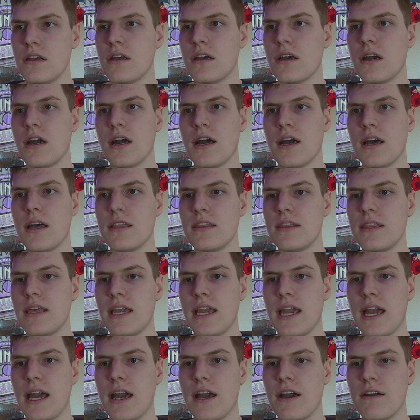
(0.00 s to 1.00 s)

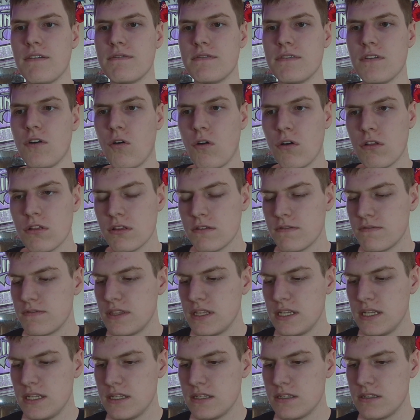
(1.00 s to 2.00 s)
They have all of
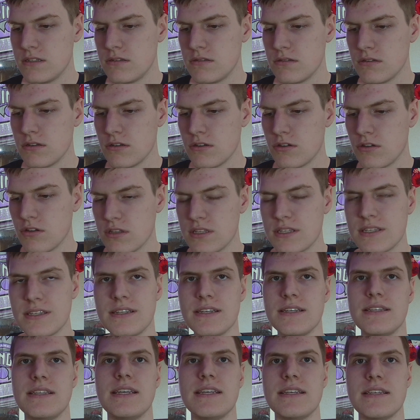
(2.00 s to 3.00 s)
these good
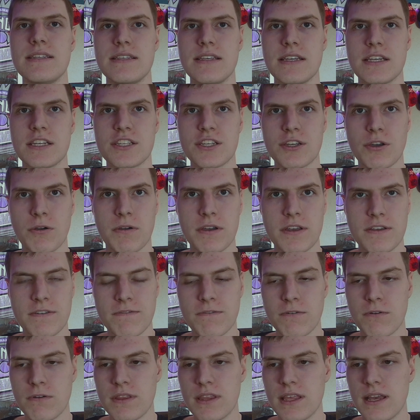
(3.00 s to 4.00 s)
statistics going
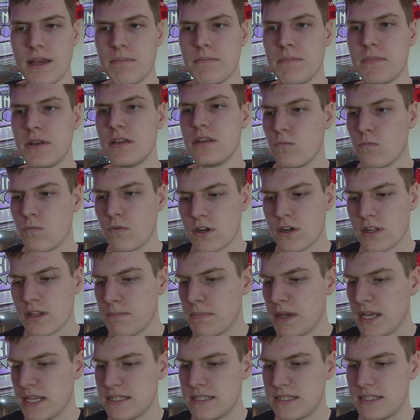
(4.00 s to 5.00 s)
for them. One of the
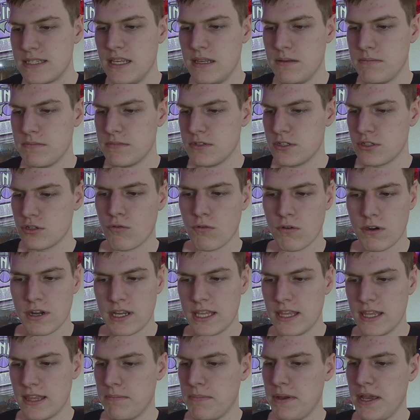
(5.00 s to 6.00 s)
best teams scoring
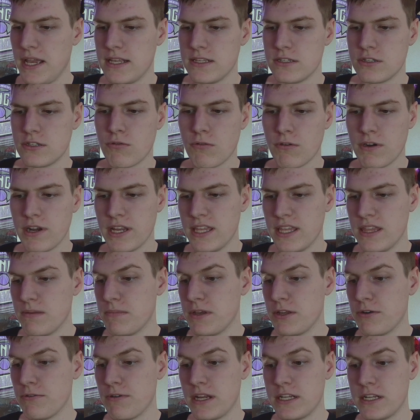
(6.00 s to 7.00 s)
in the paint, scoring in the
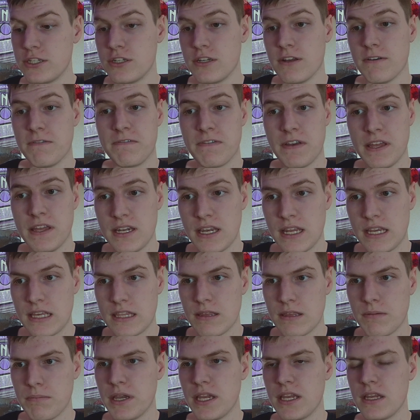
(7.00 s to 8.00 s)
mid-range, defending
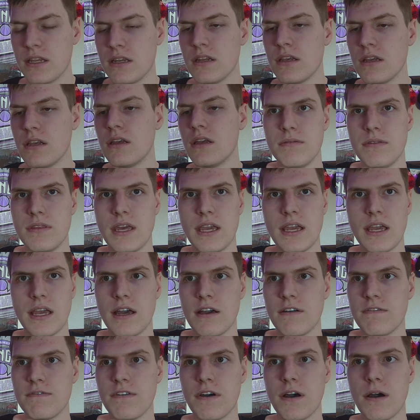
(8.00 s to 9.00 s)
the paint. They
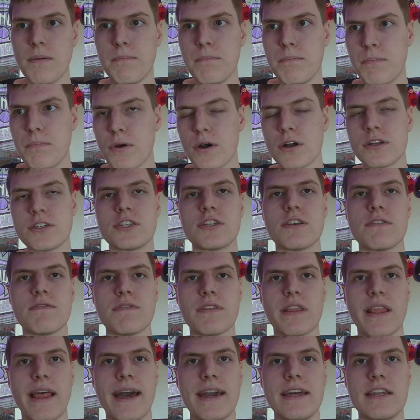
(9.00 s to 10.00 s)
have a bunch of
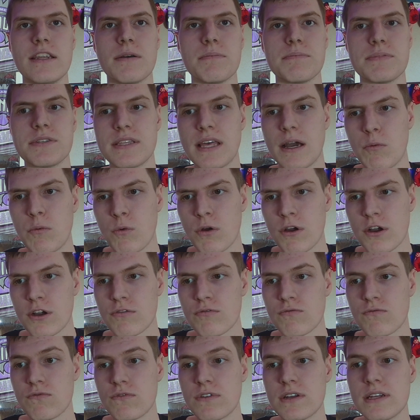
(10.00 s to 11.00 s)
lineups that work
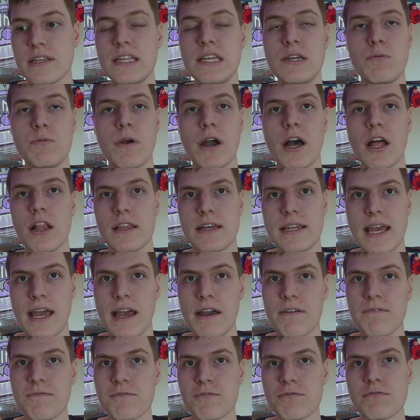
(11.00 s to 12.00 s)
really well and
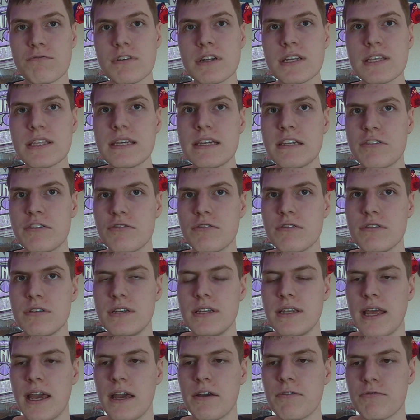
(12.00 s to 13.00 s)
have really good
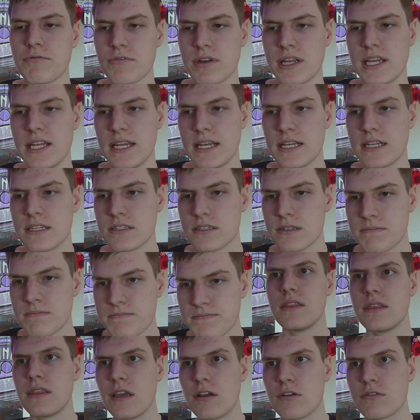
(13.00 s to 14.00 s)
net ratings.
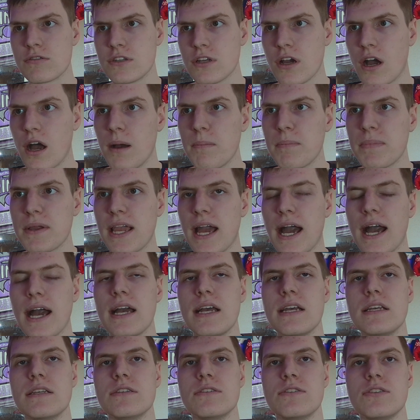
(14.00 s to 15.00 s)
Their top
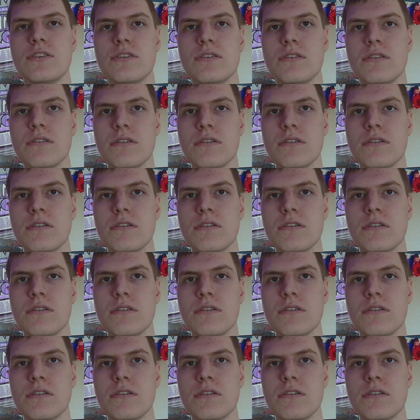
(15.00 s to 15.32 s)
guys